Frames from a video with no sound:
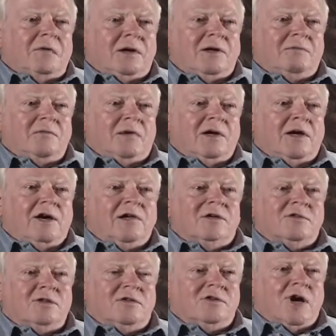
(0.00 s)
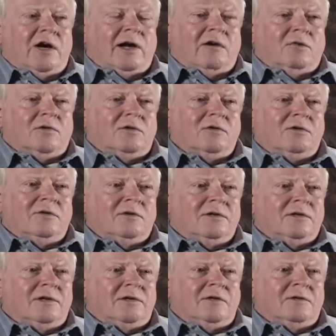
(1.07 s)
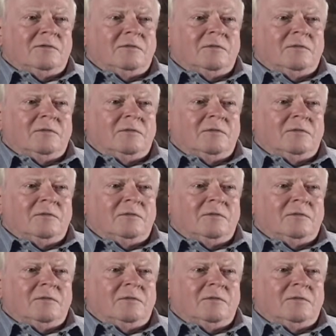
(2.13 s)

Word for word: I, I got as a child. Uh,